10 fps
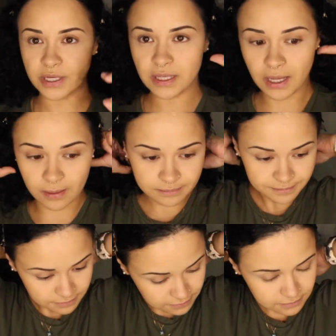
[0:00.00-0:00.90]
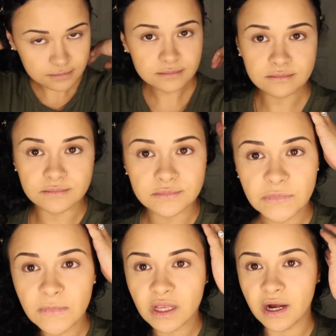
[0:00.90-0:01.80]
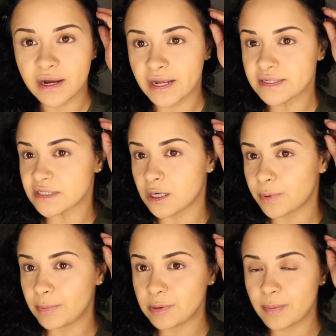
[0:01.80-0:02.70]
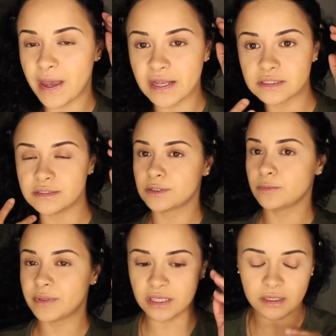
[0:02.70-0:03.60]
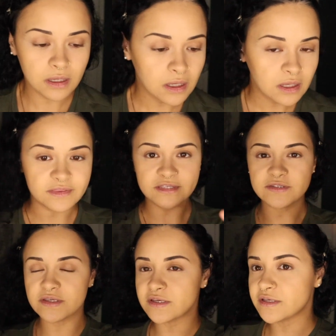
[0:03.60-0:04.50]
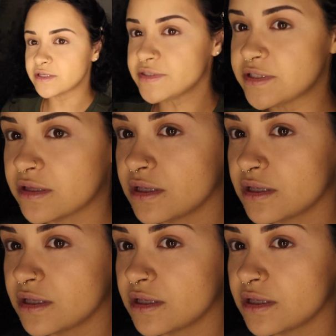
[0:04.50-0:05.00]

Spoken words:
yeah. All right, guys, I'll probably be back in a little bit. This is